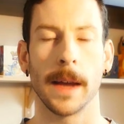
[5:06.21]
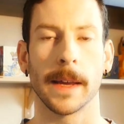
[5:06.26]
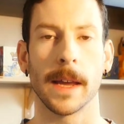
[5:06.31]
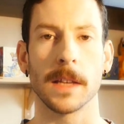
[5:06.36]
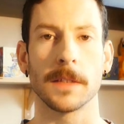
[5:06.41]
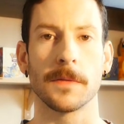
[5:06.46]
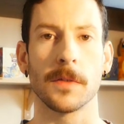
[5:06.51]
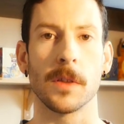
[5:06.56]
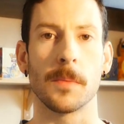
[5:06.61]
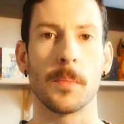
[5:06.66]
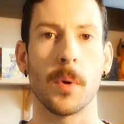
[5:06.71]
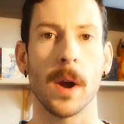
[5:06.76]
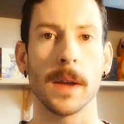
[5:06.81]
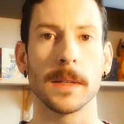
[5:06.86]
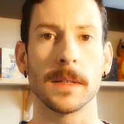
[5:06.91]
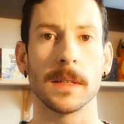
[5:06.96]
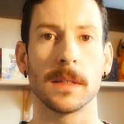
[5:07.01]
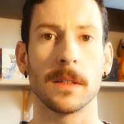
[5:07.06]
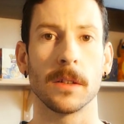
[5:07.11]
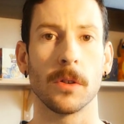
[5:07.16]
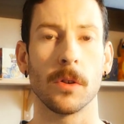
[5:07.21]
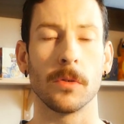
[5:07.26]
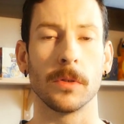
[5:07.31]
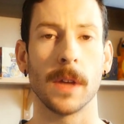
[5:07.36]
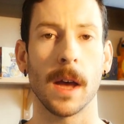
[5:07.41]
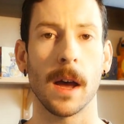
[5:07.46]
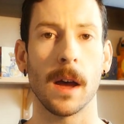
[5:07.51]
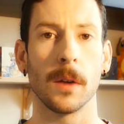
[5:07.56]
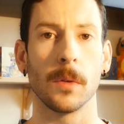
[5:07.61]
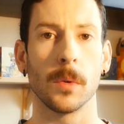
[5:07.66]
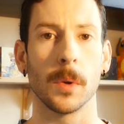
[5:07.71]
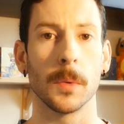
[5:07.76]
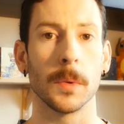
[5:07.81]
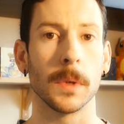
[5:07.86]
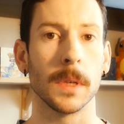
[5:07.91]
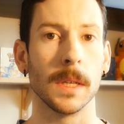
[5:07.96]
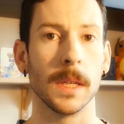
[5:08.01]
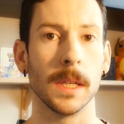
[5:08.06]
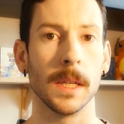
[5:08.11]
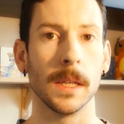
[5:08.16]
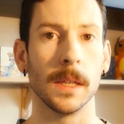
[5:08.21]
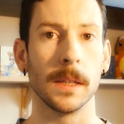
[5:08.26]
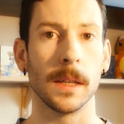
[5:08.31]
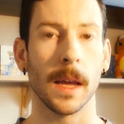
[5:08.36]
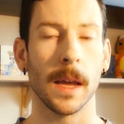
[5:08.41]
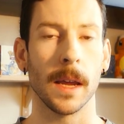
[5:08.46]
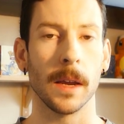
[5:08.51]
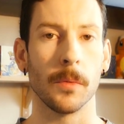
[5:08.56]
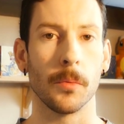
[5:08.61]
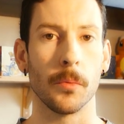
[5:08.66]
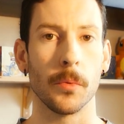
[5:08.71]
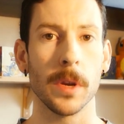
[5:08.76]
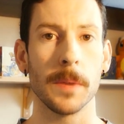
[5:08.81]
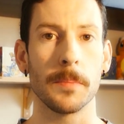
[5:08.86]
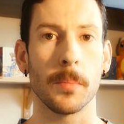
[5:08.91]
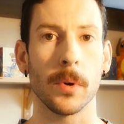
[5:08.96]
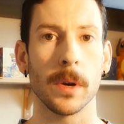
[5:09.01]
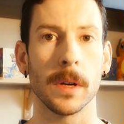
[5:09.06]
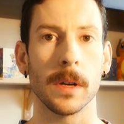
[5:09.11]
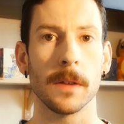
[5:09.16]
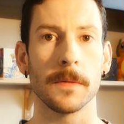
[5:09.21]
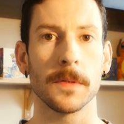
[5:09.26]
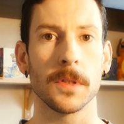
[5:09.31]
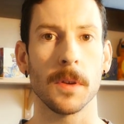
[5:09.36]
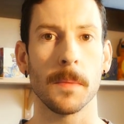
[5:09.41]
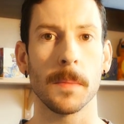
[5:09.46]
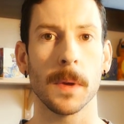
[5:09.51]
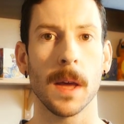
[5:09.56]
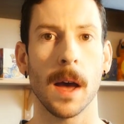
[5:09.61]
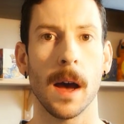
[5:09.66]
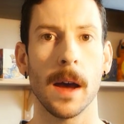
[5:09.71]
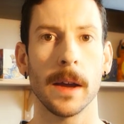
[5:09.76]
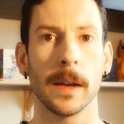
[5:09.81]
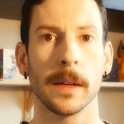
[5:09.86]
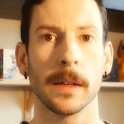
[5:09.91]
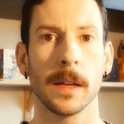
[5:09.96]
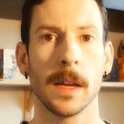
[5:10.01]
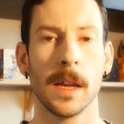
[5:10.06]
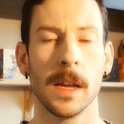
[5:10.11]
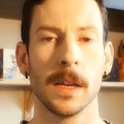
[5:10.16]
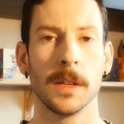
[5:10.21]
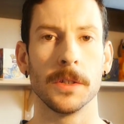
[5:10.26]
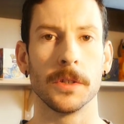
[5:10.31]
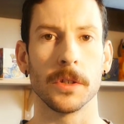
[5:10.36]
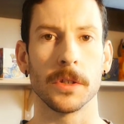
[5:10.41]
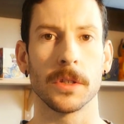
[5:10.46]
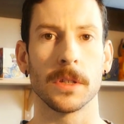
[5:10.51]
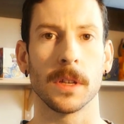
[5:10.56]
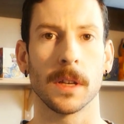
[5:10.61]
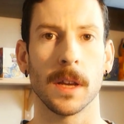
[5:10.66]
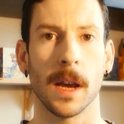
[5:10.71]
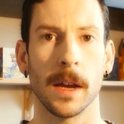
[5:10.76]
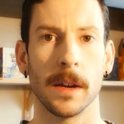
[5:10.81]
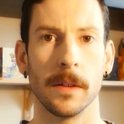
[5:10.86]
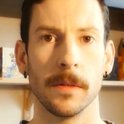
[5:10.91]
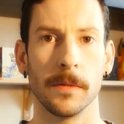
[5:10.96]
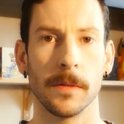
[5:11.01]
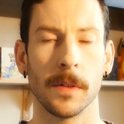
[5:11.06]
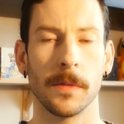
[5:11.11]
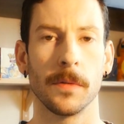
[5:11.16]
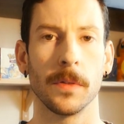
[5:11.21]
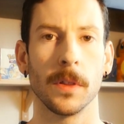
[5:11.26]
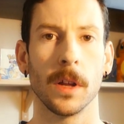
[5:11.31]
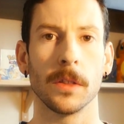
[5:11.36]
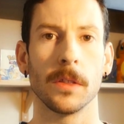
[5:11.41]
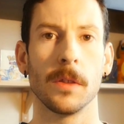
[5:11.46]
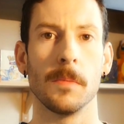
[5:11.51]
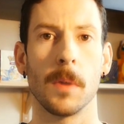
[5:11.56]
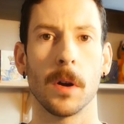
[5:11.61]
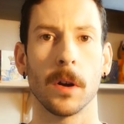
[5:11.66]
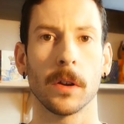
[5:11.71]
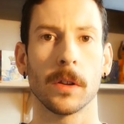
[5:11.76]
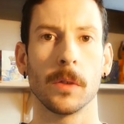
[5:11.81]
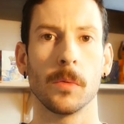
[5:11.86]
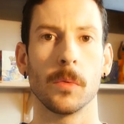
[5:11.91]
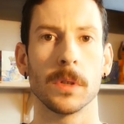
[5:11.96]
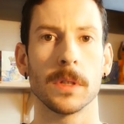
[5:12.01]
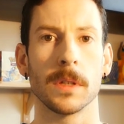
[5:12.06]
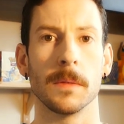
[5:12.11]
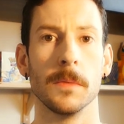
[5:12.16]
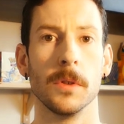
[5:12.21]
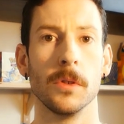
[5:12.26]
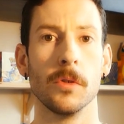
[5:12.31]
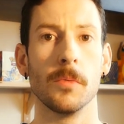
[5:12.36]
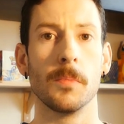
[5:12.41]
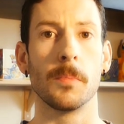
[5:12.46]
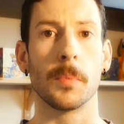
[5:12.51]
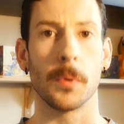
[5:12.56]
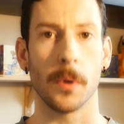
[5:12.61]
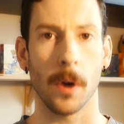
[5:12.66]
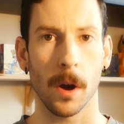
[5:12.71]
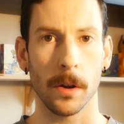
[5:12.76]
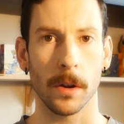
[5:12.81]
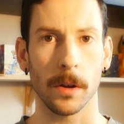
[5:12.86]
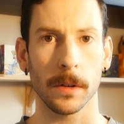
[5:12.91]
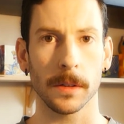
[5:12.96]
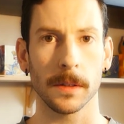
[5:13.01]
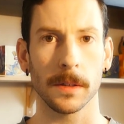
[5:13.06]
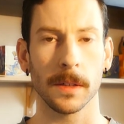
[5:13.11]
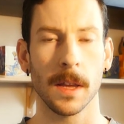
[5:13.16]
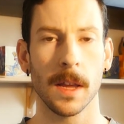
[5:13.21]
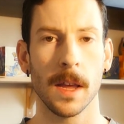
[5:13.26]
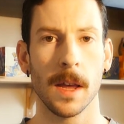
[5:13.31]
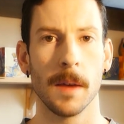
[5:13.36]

I guess for the prices to go down, we would need a reprint of some kind just to kind of flood the market with some new product.